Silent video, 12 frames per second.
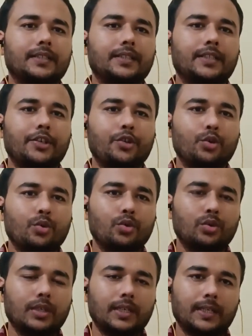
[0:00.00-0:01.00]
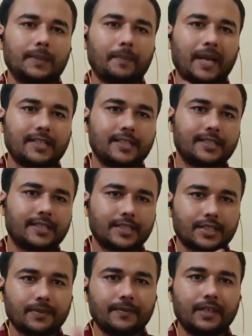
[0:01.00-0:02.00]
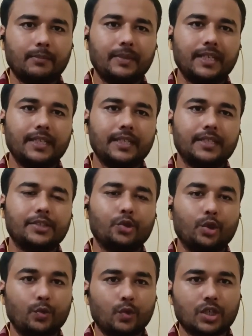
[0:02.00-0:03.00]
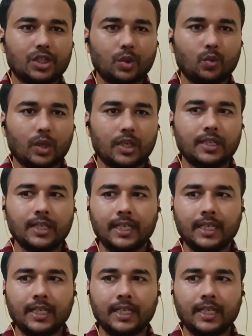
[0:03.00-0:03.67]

The new uh, pension system will be universal one,